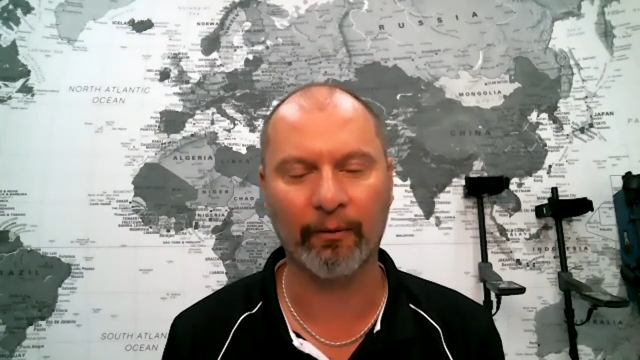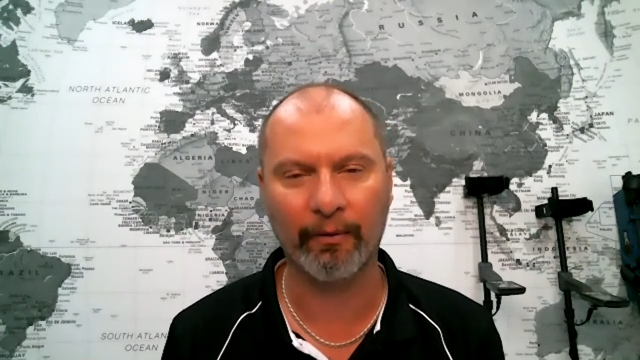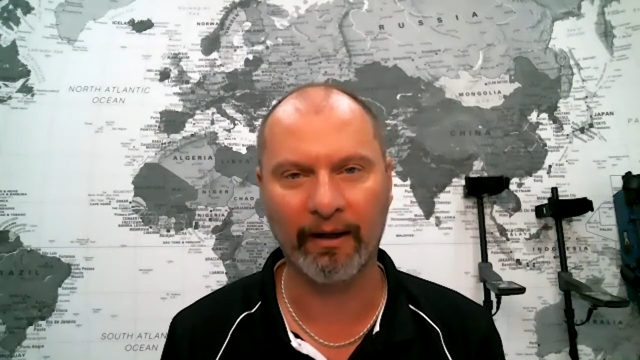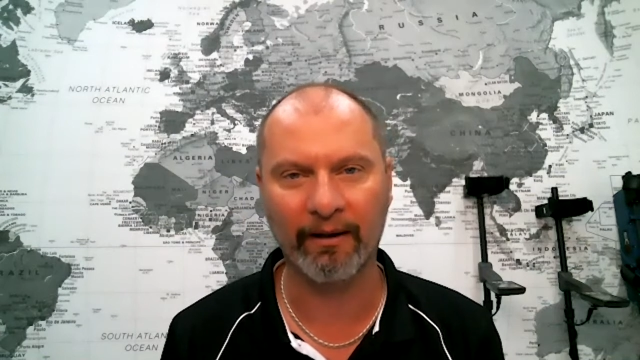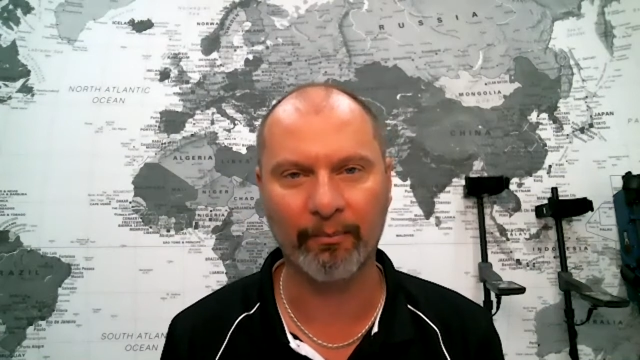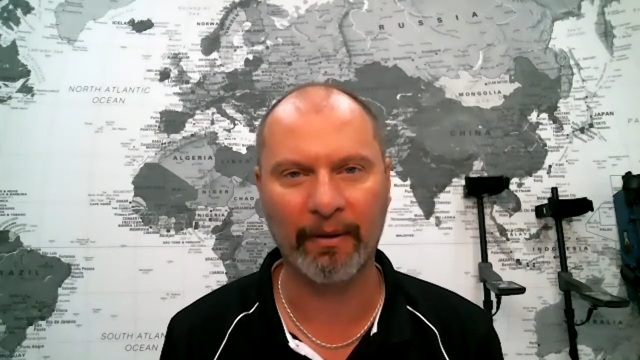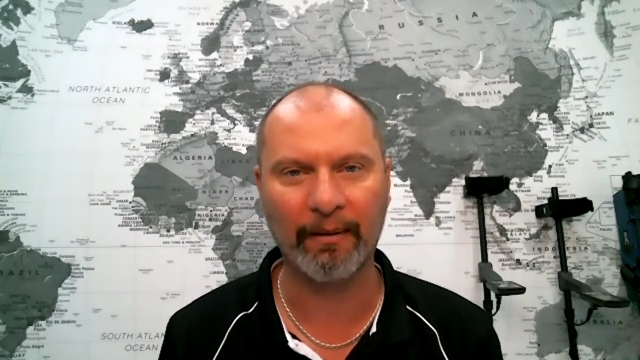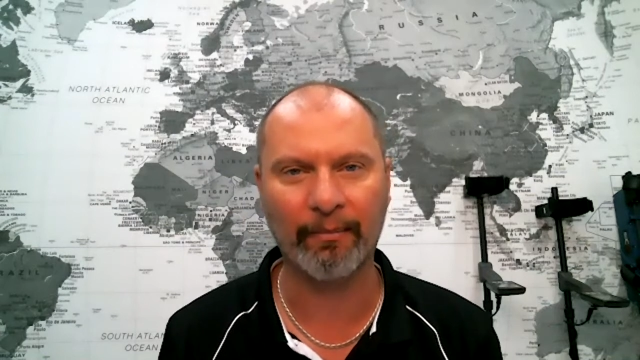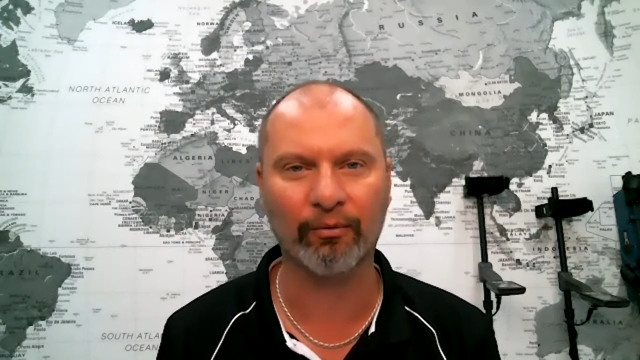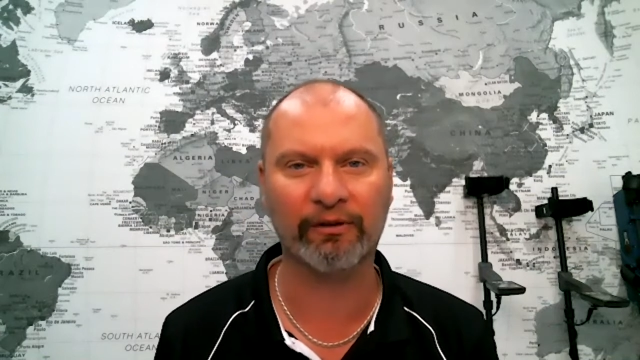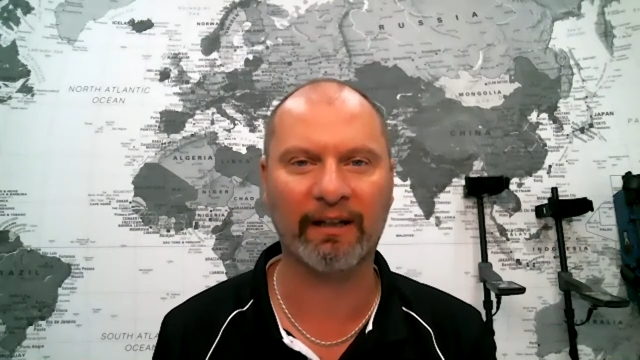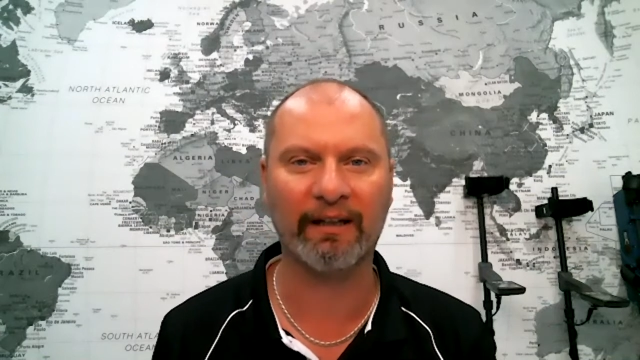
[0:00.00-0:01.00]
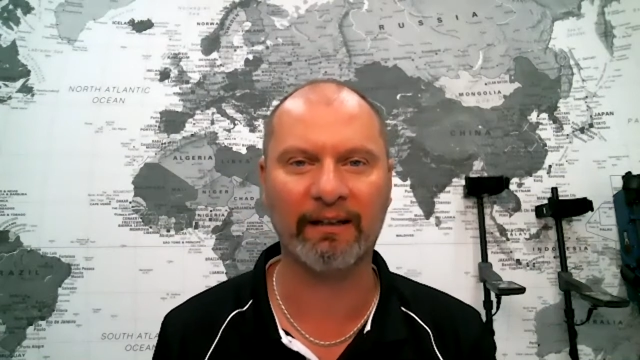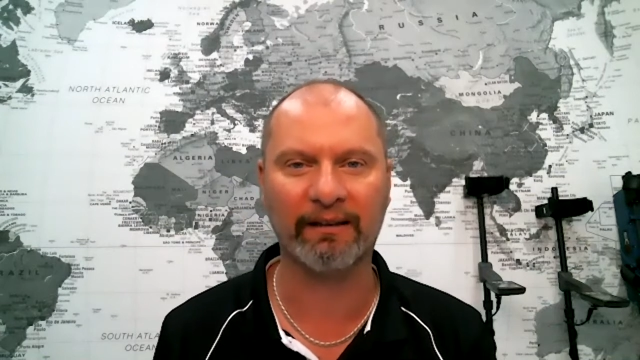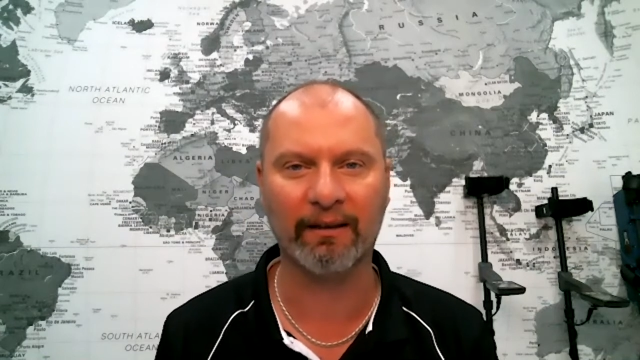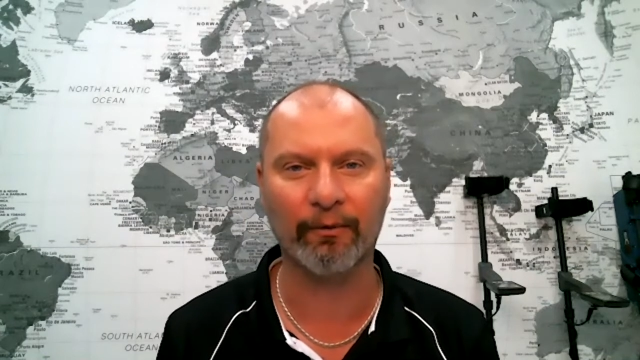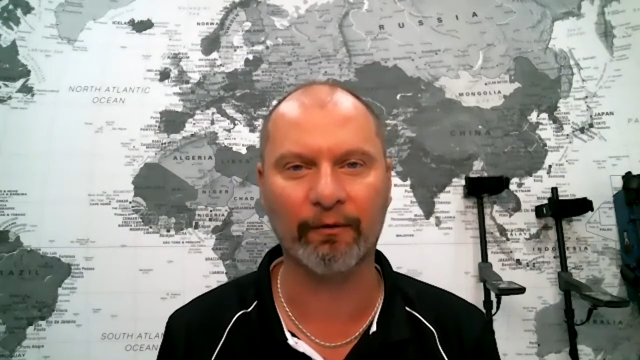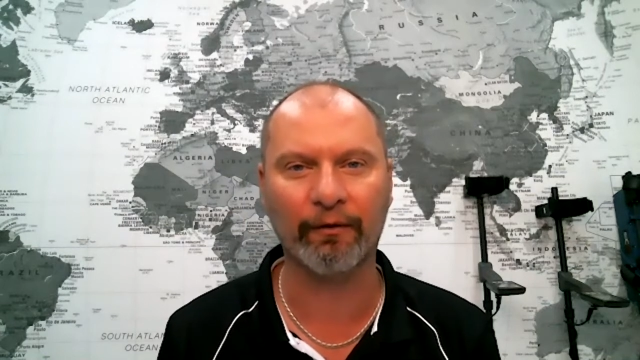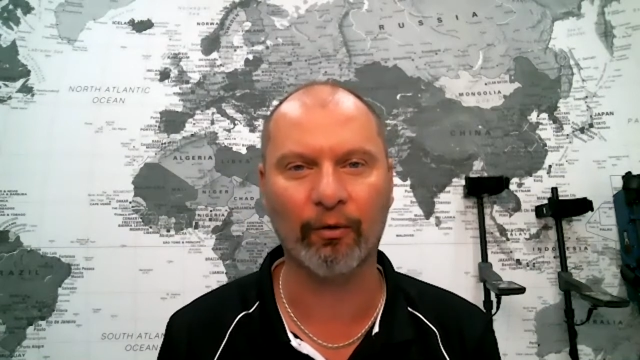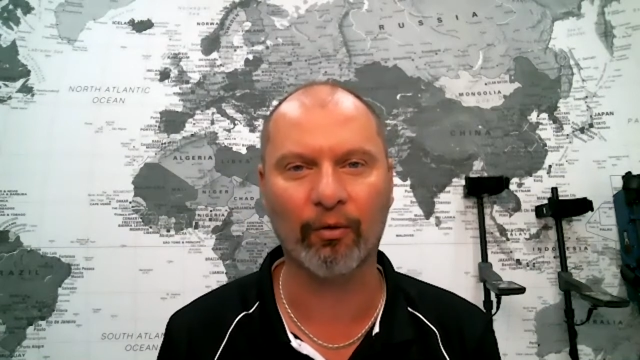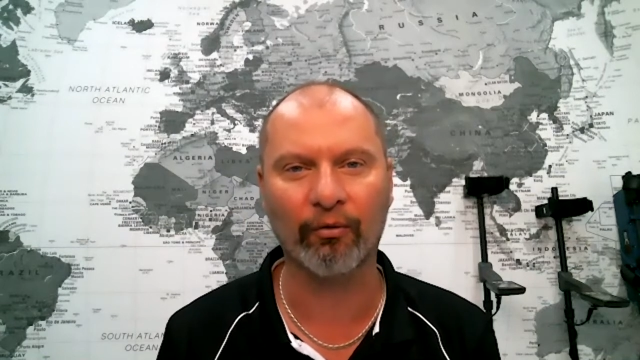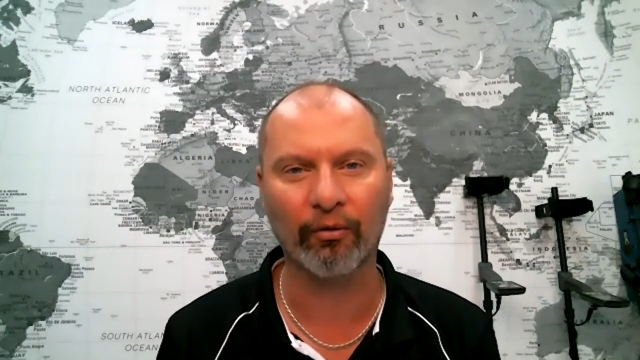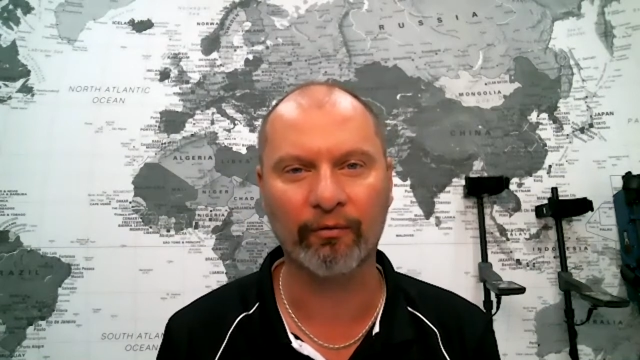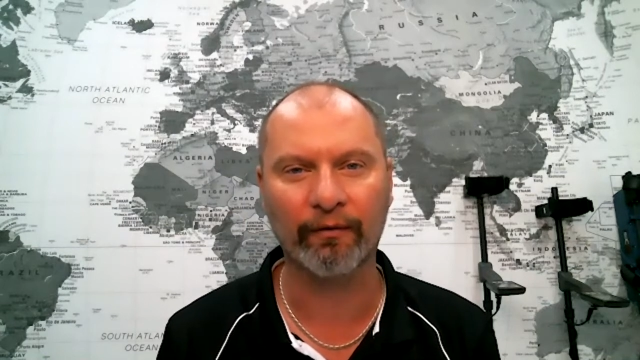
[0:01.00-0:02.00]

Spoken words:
Where can people see some of your